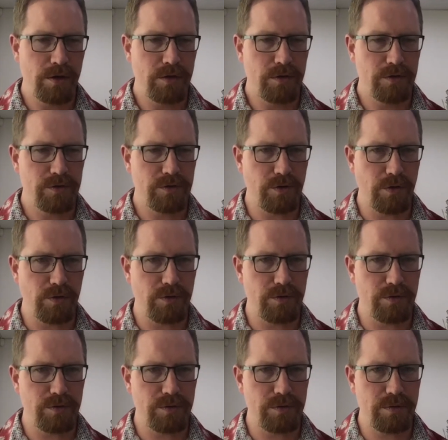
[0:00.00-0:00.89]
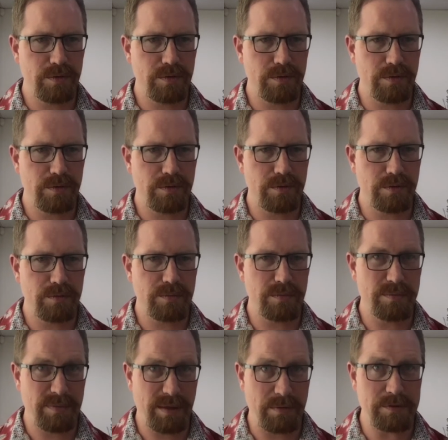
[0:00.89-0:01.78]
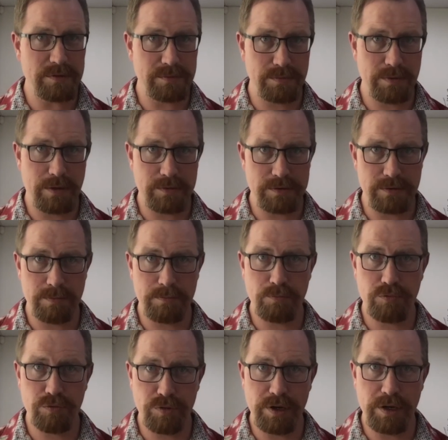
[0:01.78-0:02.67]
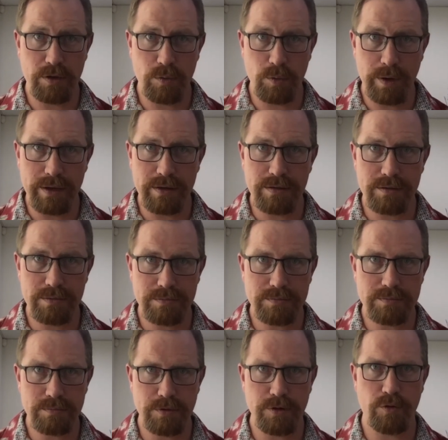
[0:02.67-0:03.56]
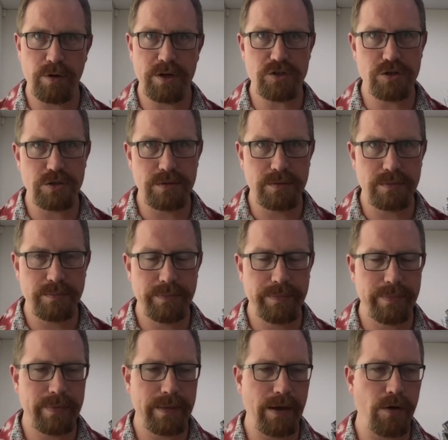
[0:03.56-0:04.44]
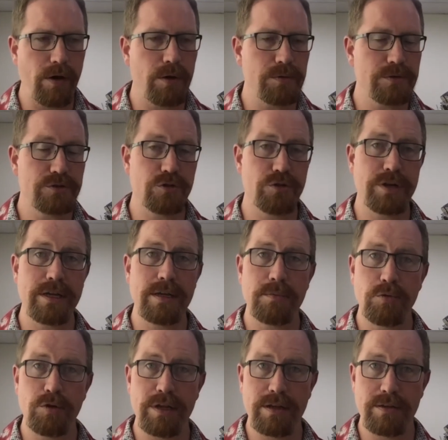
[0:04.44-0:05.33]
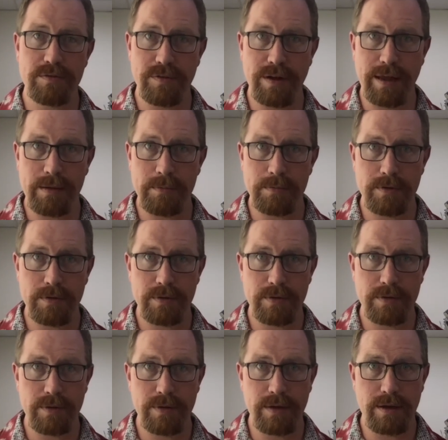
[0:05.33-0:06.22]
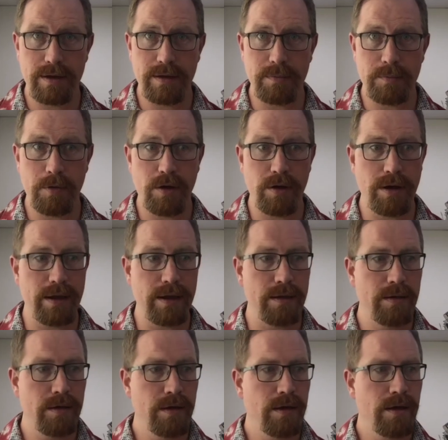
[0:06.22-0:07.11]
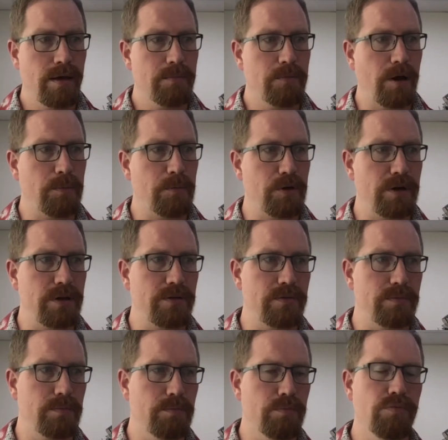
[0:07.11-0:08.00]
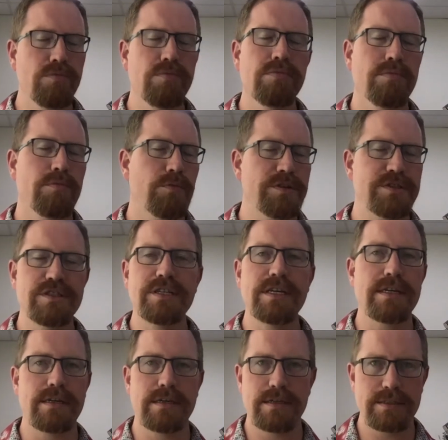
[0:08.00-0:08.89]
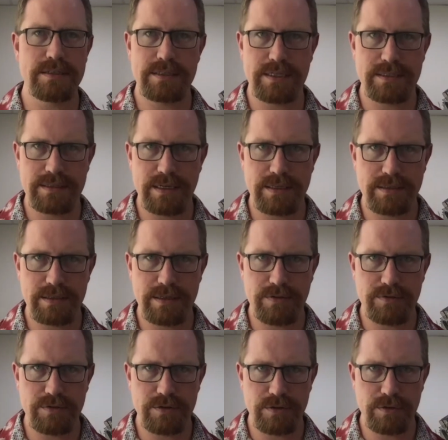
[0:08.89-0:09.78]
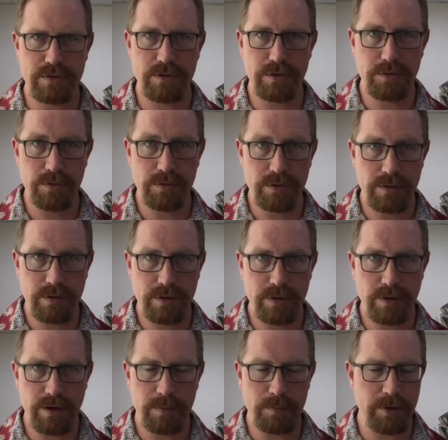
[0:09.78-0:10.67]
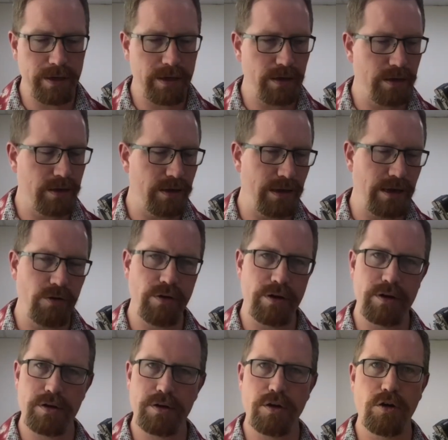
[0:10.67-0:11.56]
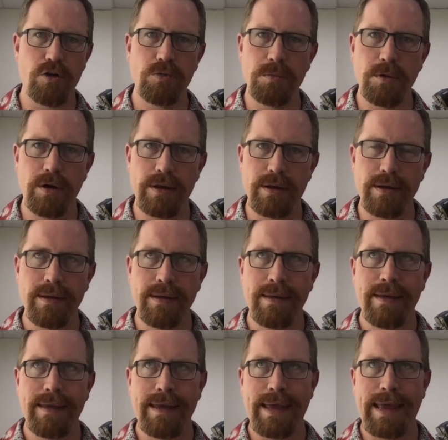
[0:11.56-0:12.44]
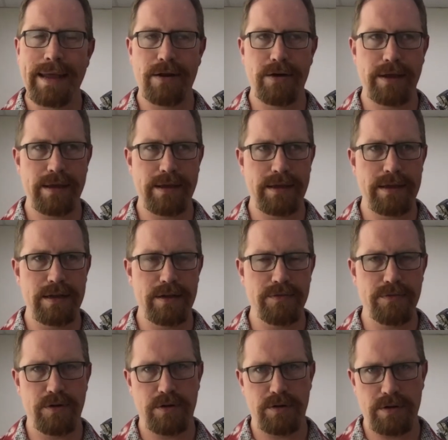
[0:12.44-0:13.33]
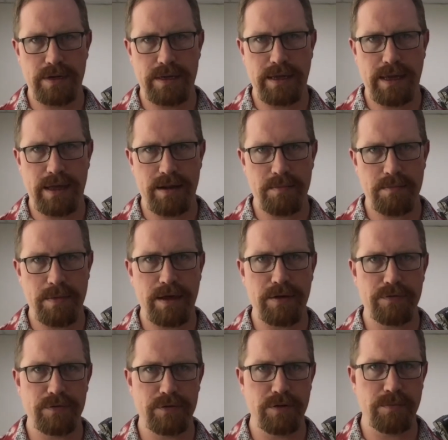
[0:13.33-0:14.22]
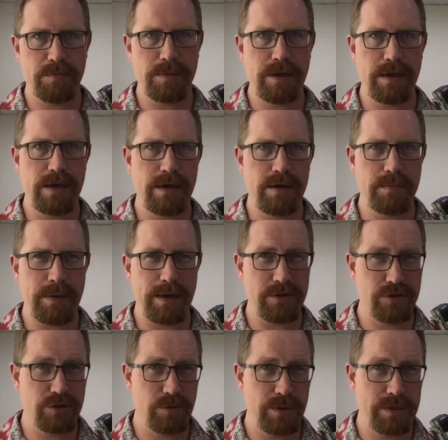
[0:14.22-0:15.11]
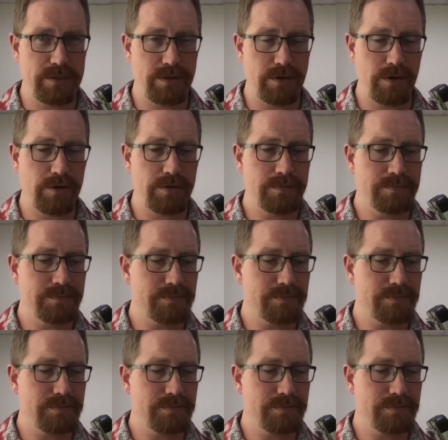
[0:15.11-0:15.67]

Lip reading: So that was a pretty quick progression. Now I was already pretty inflamed. My body's ridiculously sensitive to gluten. I'm like a canary in a coal mine. And I inadvertently had a mouthful of beer about 2 weeks ago.